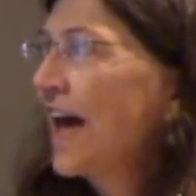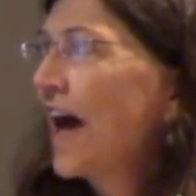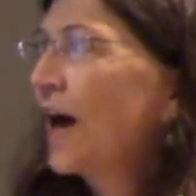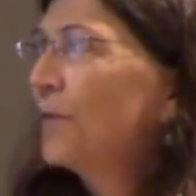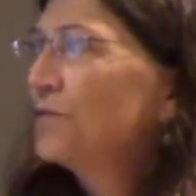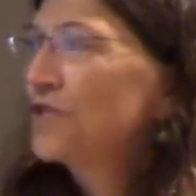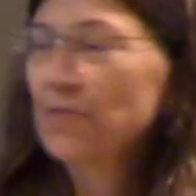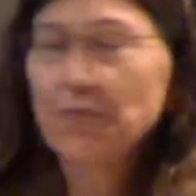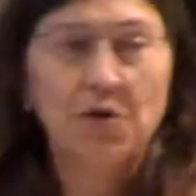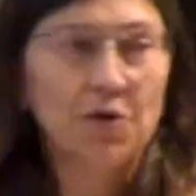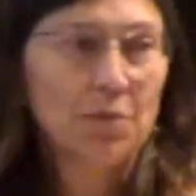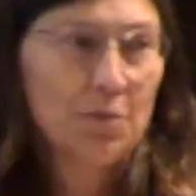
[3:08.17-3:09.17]
to
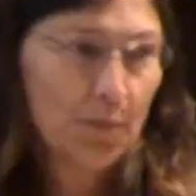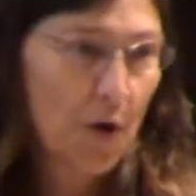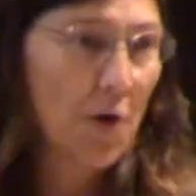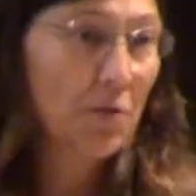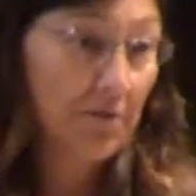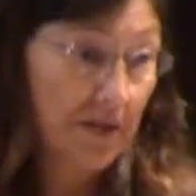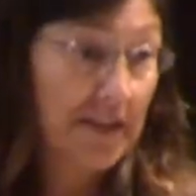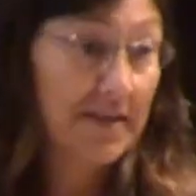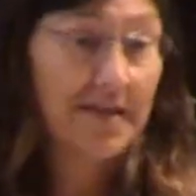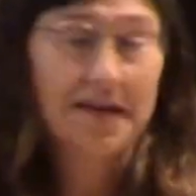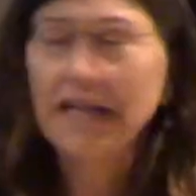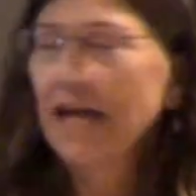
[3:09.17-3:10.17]
promote
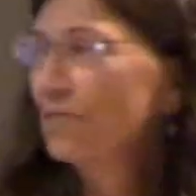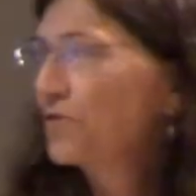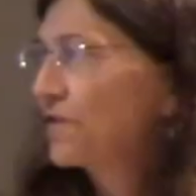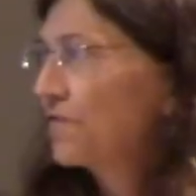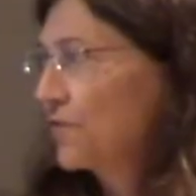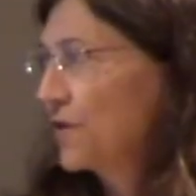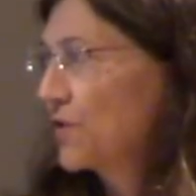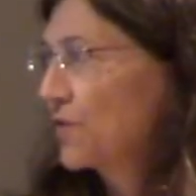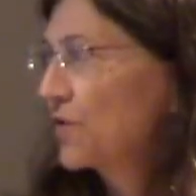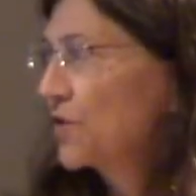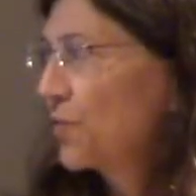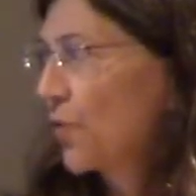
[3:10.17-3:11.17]
these collaborative
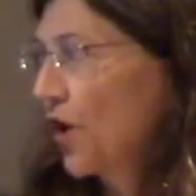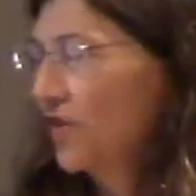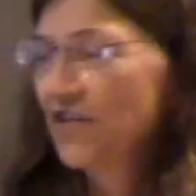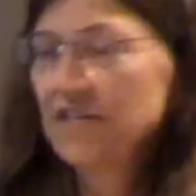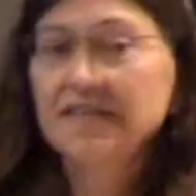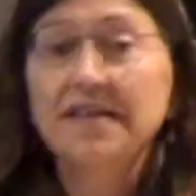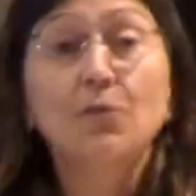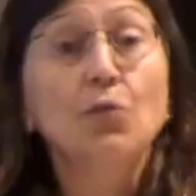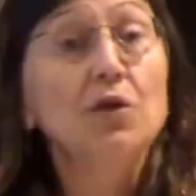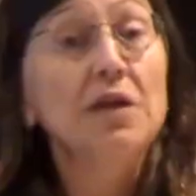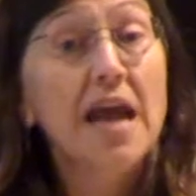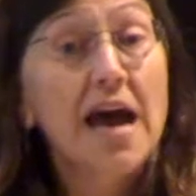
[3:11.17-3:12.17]
research projects that
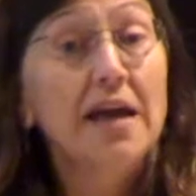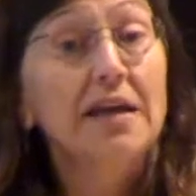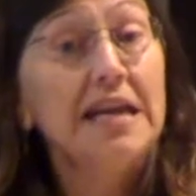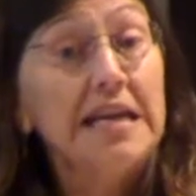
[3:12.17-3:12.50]
would not